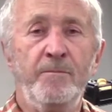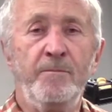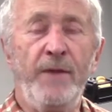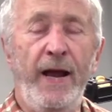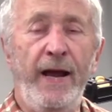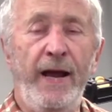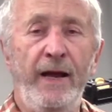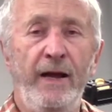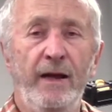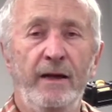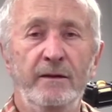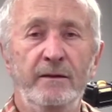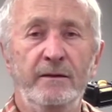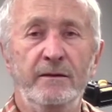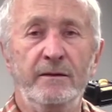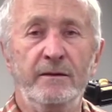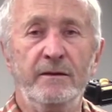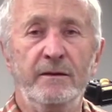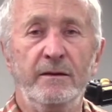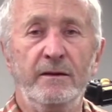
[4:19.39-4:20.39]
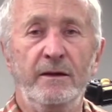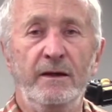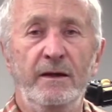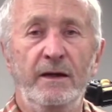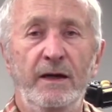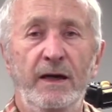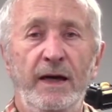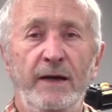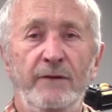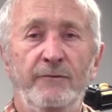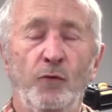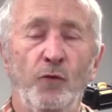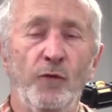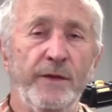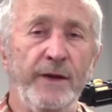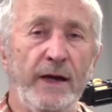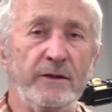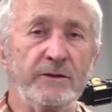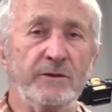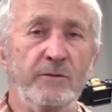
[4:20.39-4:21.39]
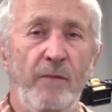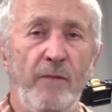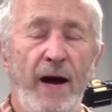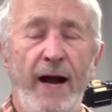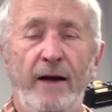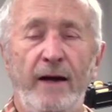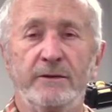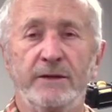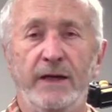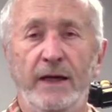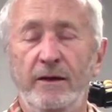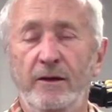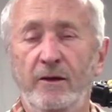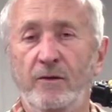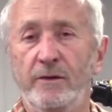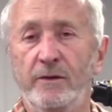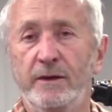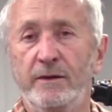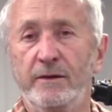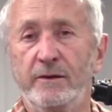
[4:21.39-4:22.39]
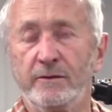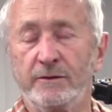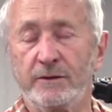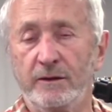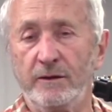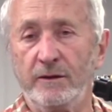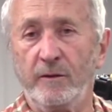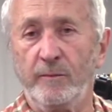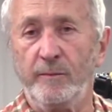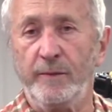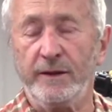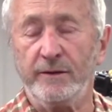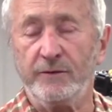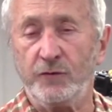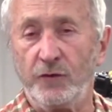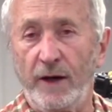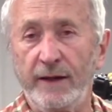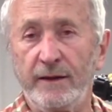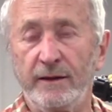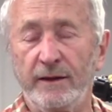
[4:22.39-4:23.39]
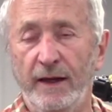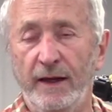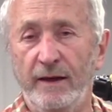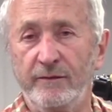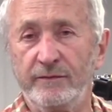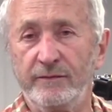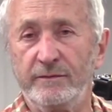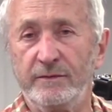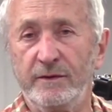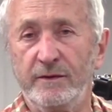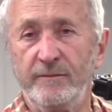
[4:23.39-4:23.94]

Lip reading: and at 4,000 miles I know that there's a little bit of tread left,